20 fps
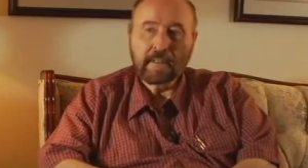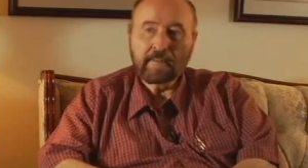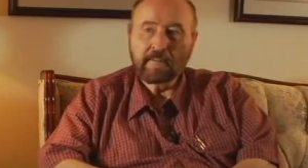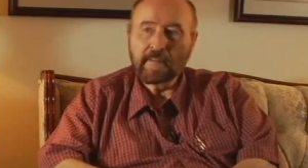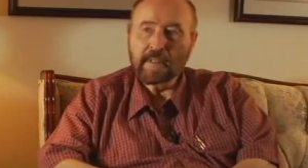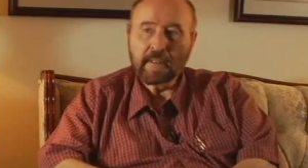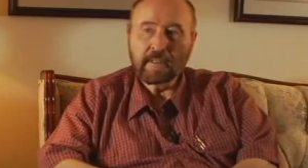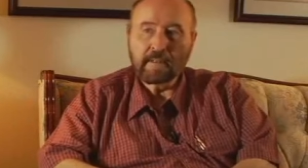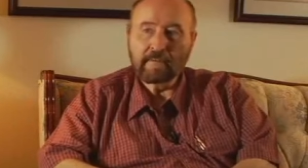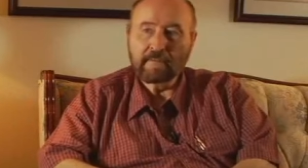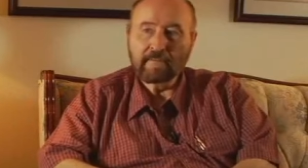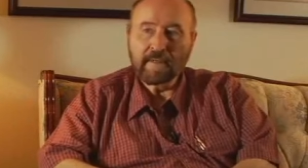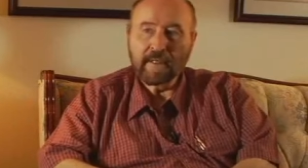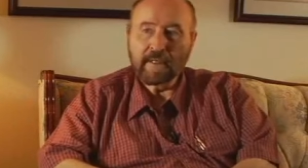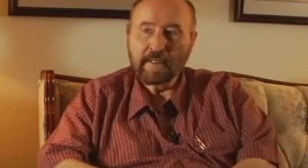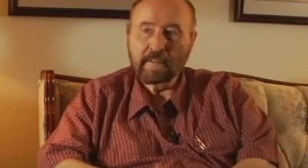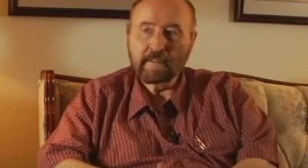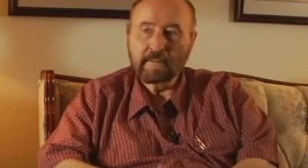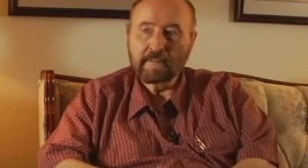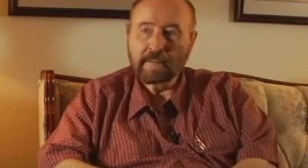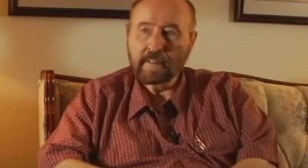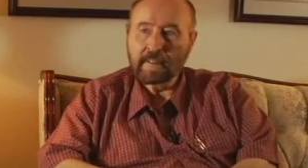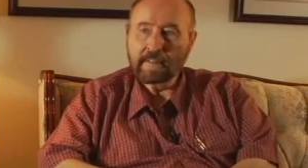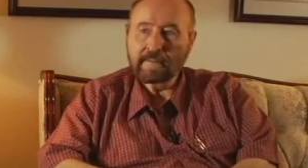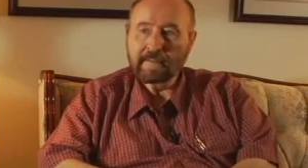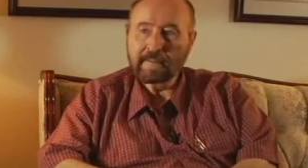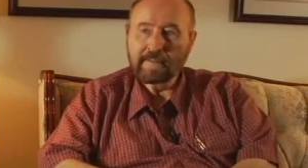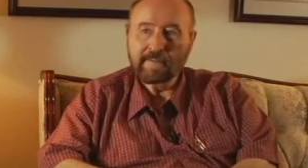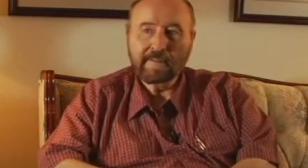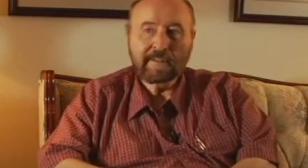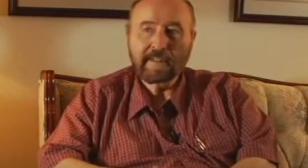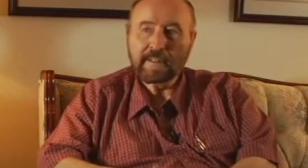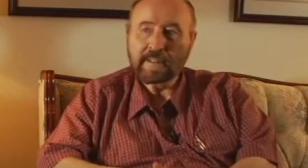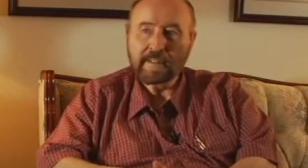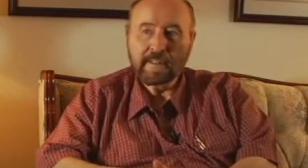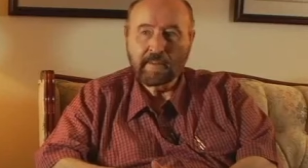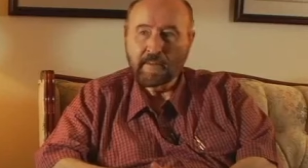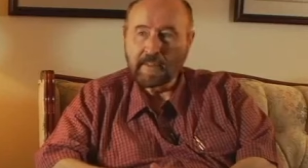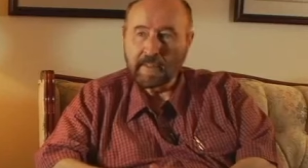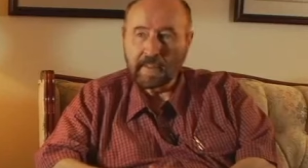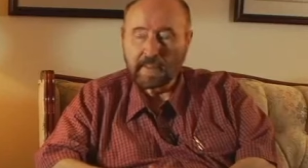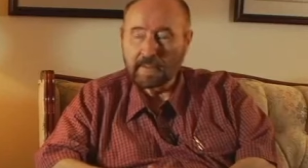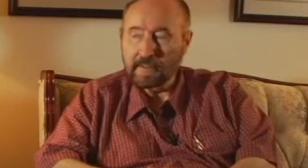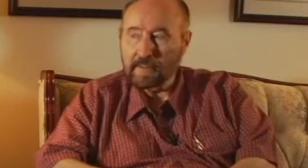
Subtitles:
he made a vow not to look at anybody